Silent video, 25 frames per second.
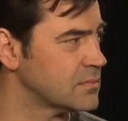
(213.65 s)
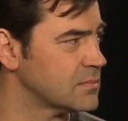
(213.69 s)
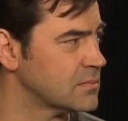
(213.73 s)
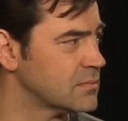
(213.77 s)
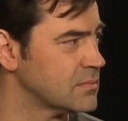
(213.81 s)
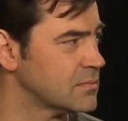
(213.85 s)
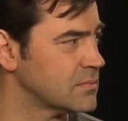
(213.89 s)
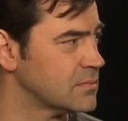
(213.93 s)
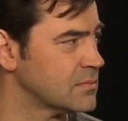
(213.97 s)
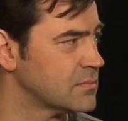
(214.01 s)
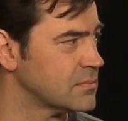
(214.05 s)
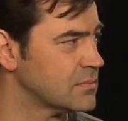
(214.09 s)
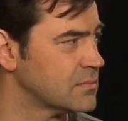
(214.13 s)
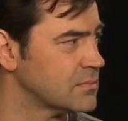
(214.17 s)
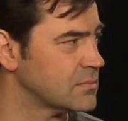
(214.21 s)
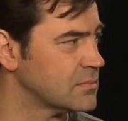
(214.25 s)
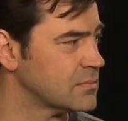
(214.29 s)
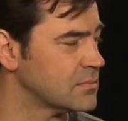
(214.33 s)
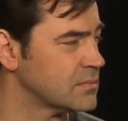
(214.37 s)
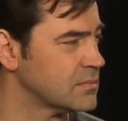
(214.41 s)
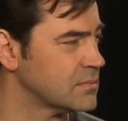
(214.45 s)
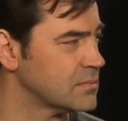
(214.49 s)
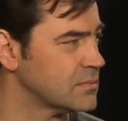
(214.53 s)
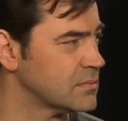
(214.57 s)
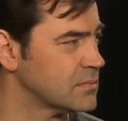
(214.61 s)

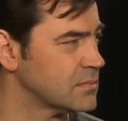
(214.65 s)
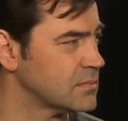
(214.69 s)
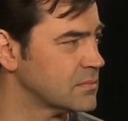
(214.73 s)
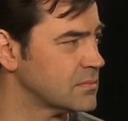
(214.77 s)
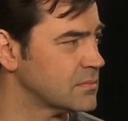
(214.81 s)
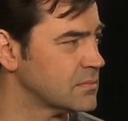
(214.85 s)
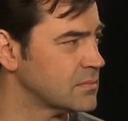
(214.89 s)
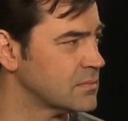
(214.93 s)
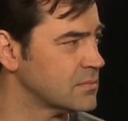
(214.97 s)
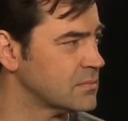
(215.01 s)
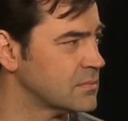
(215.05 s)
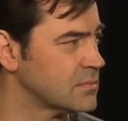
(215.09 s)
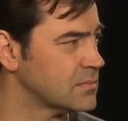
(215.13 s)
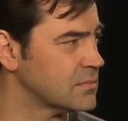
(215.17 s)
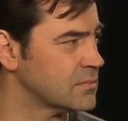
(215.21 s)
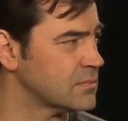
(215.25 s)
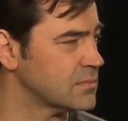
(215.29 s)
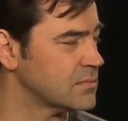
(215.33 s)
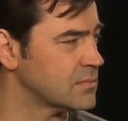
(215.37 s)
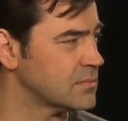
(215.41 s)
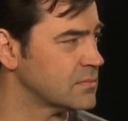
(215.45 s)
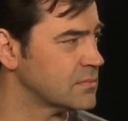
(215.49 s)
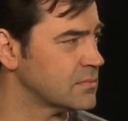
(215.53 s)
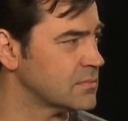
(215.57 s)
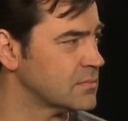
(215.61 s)

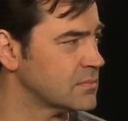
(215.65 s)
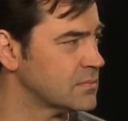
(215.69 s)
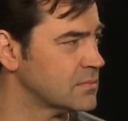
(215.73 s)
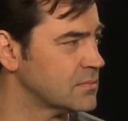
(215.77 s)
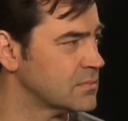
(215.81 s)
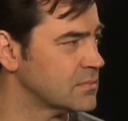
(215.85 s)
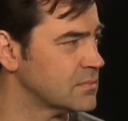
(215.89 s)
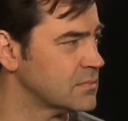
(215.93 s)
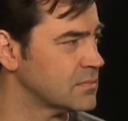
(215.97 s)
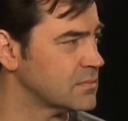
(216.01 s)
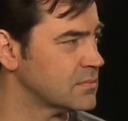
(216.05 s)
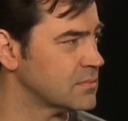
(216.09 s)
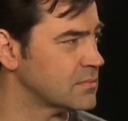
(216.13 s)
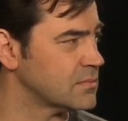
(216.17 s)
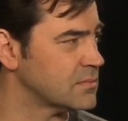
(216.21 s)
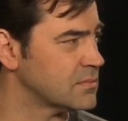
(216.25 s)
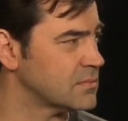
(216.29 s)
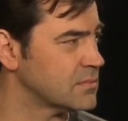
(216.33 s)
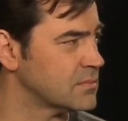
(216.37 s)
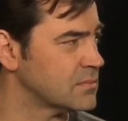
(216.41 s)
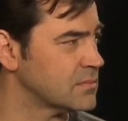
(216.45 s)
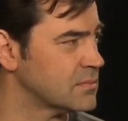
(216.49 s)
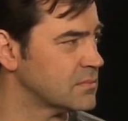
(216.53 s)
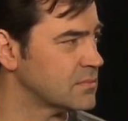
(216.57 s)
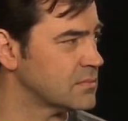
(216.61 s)

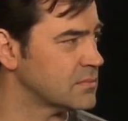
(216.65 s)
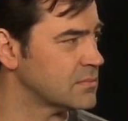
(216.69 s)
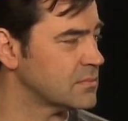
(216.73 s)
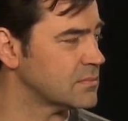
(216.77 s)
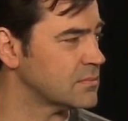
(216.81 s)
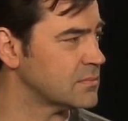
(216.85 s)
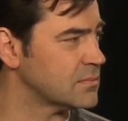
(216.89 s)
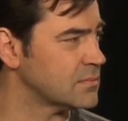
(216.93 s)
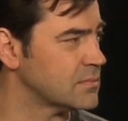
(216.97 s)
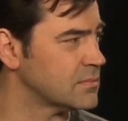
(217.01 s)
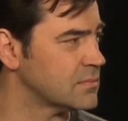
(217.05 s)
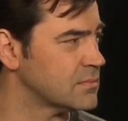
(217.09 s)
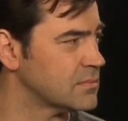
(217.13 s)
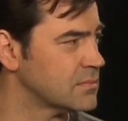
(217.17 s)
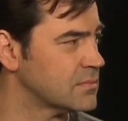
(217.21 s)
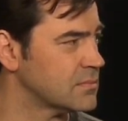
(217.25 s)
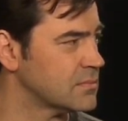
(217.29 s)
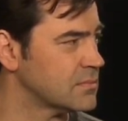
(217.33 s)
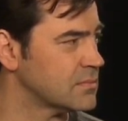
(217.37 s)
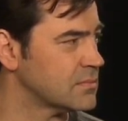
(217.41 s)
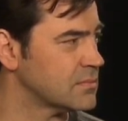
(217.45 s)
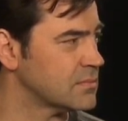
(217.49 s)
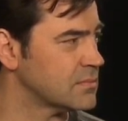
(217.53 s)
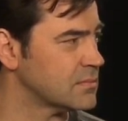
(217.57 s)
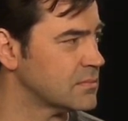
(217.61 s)

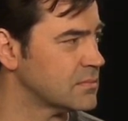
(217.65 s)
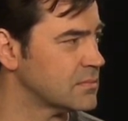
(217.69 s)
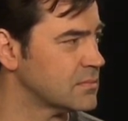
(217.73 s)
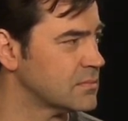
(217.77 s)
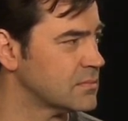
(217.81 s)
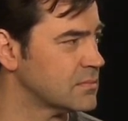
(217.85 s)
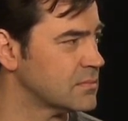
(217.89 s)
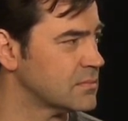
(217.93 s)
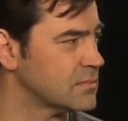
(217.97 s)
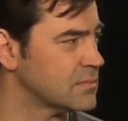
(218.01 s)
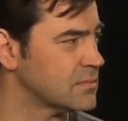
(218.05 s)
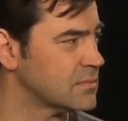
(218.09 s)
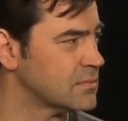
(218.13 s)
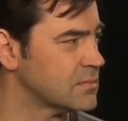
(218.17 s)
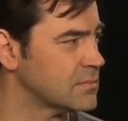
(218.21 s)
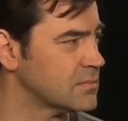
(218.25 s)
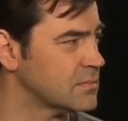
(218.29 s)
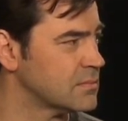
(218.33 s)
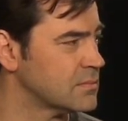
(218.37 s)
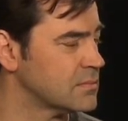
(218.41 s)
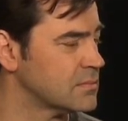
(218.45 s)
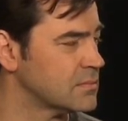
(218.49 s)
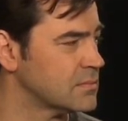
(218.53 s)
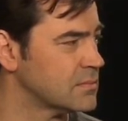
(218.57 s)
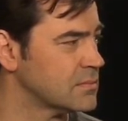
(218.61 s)

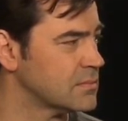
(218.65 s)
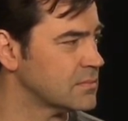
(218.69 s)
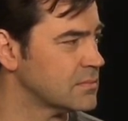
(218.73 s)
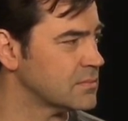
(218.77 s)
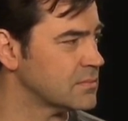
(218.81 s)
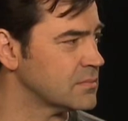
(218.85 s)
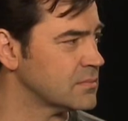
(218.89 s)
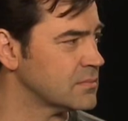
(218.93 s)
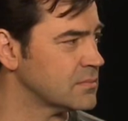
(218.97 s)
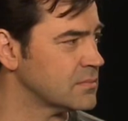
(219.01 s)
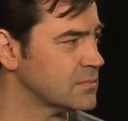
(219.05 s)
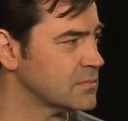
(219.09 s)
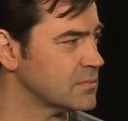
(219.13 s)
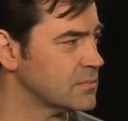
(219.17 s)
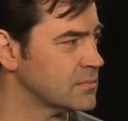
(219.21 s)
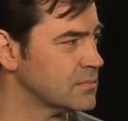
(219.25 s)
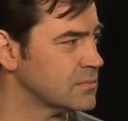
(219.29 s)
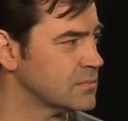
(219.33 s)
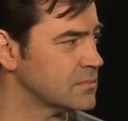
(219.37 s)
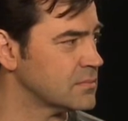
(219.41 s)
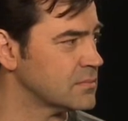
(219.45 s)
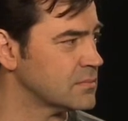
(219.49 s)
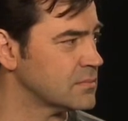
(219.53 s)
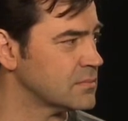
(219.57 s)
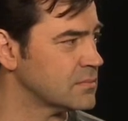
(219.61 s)

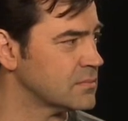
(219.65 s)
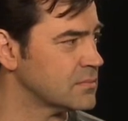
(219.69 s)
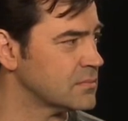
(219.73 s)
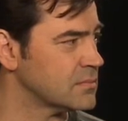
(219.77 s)
(silent)